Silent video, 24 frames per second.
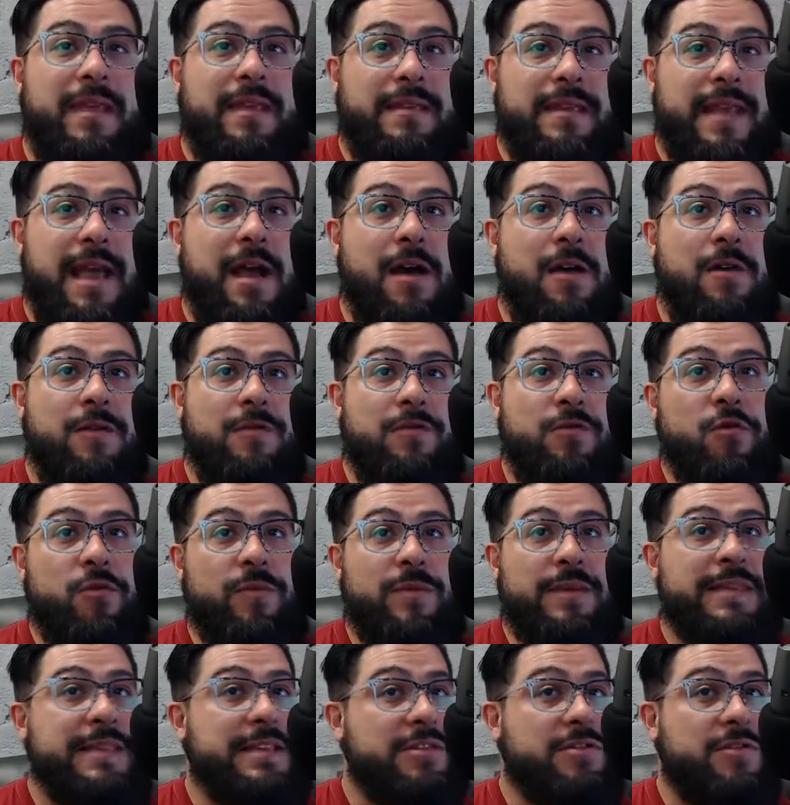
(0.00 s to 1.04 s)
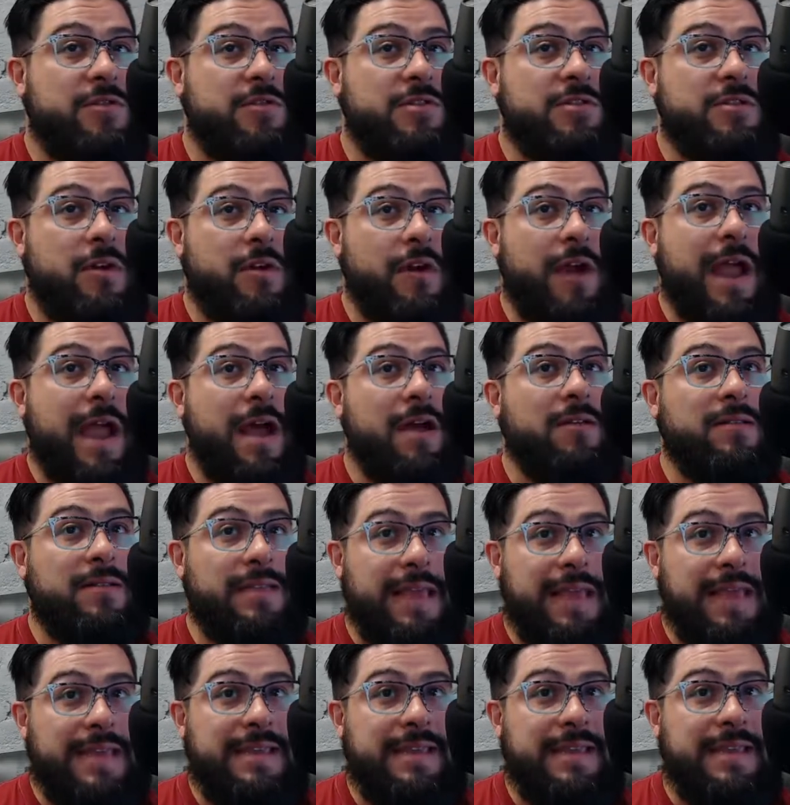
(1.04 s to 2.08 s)
Now, normally these searches are how
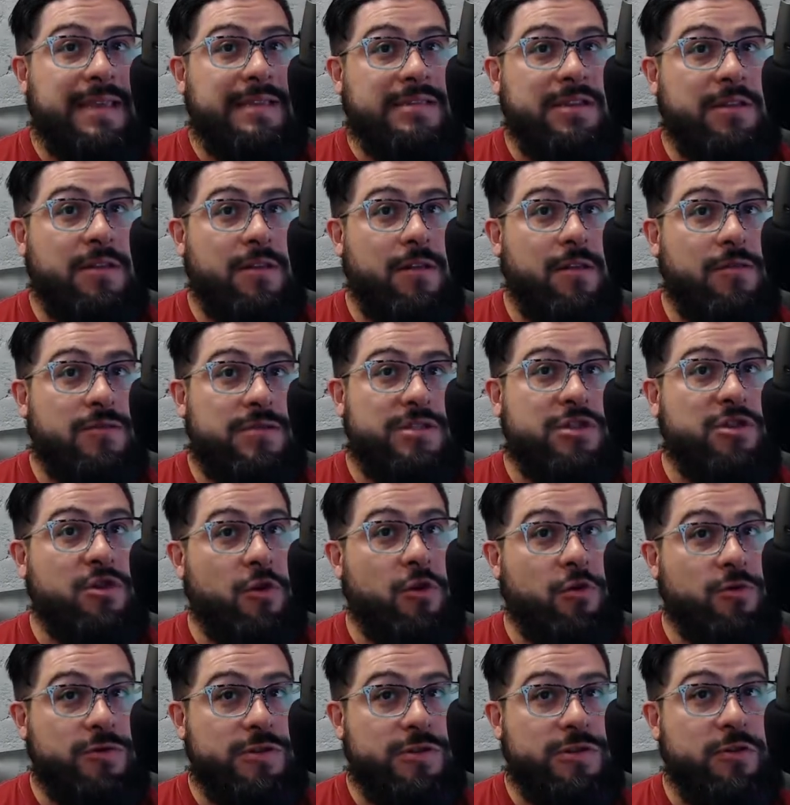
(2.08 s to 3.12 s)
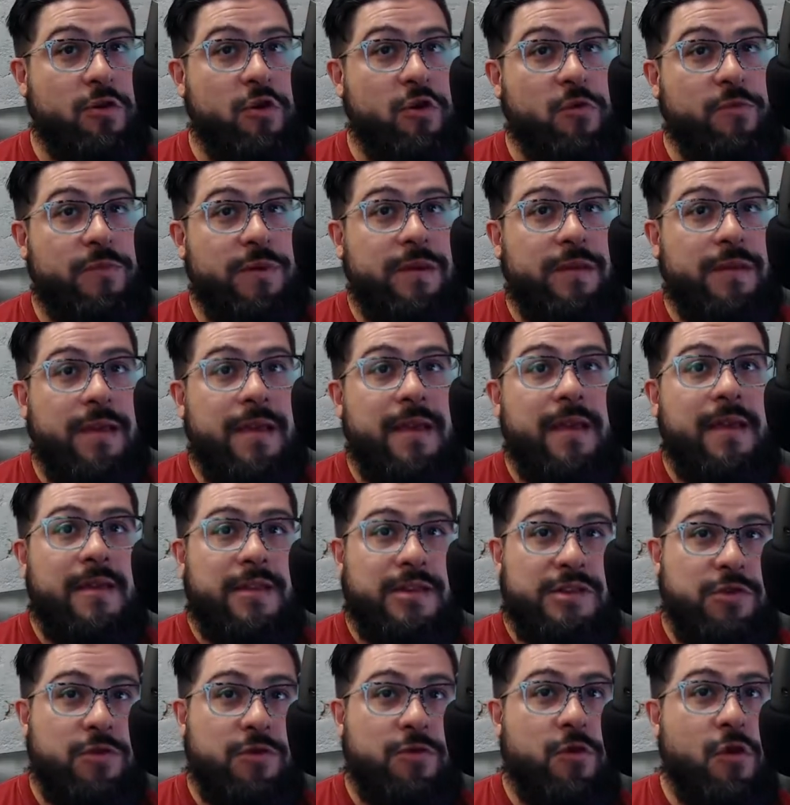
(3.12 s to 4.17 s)
late is the closest grocery store open?
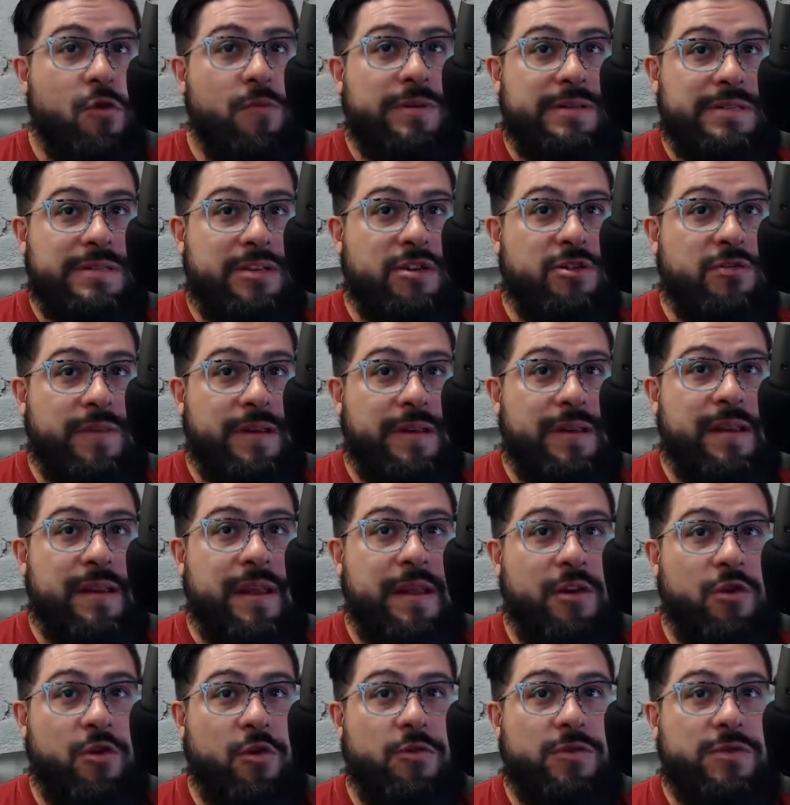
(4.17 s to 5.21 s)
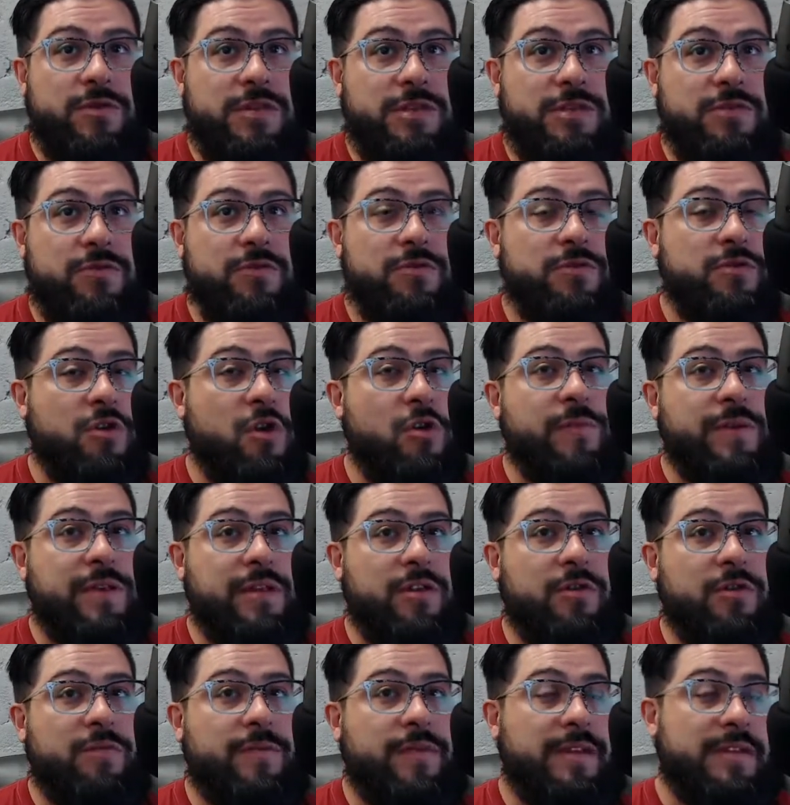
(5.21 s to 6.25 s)
Store opens near me, and grocery stores open
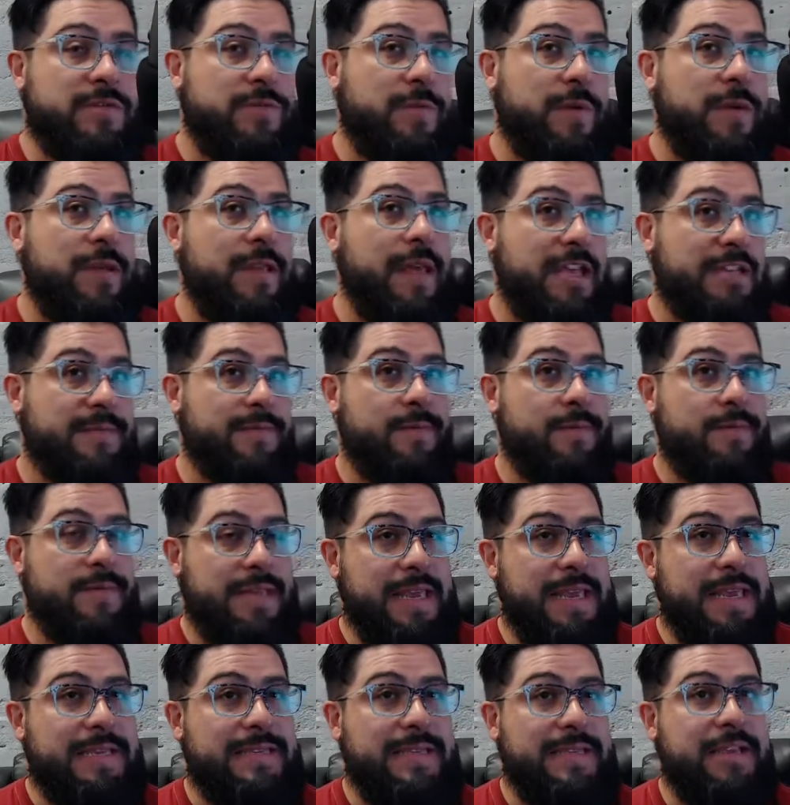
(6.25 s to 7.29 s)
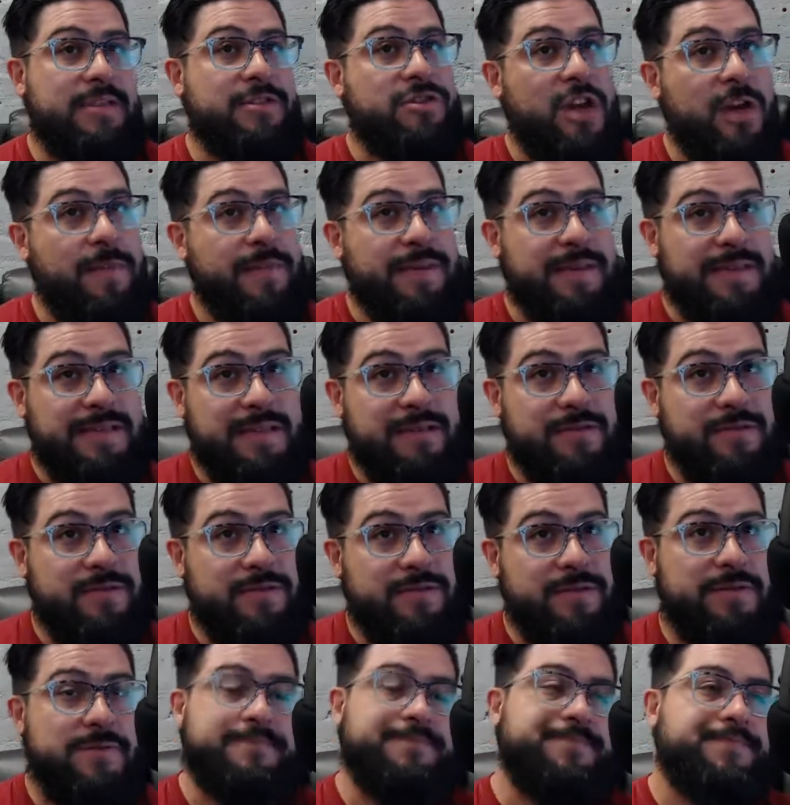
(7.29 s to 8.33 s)
near me as well as boutiques and shopping
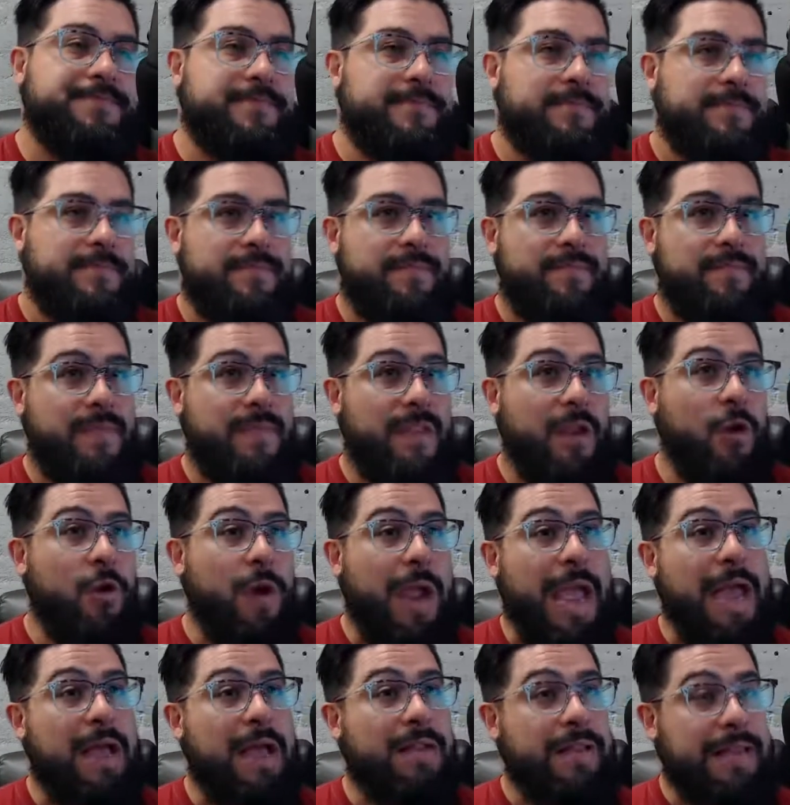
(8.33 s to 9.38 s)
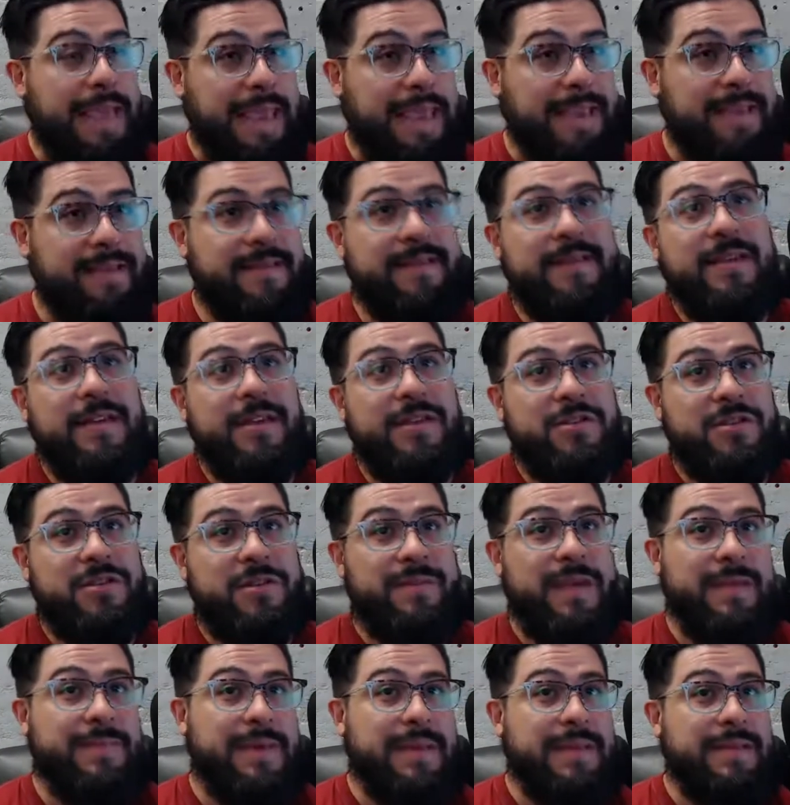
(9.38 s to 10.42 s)
centers. Or how late. So it
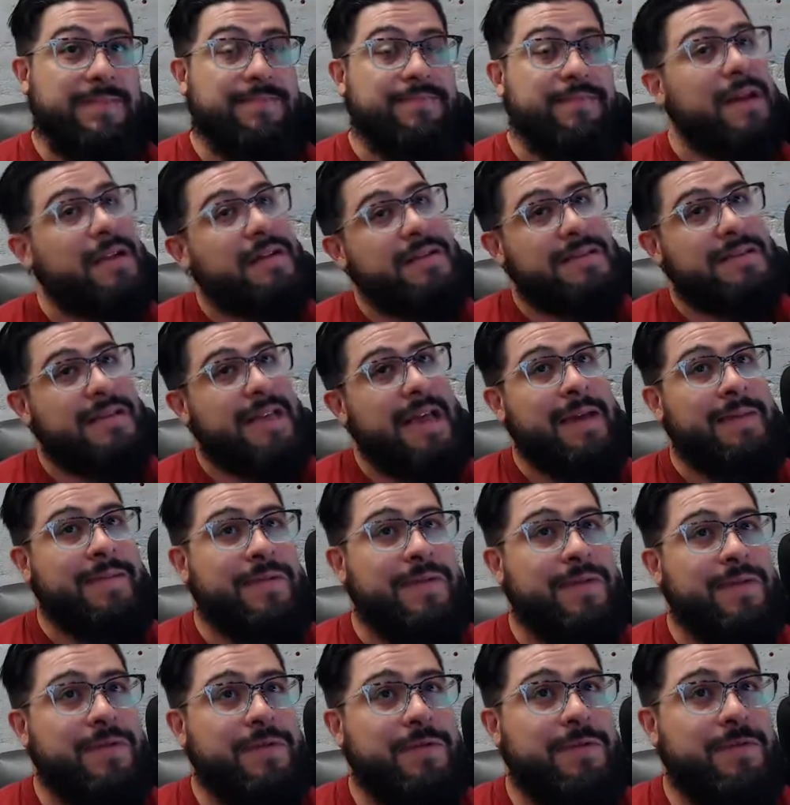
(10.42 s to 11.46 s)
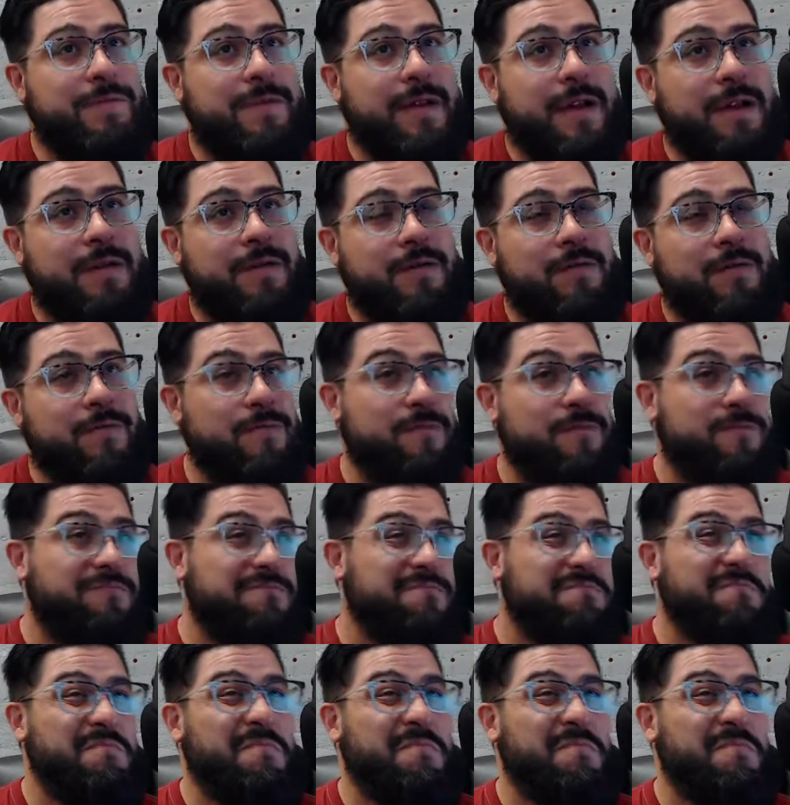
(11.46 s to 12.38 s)
might be about time to, I don't know,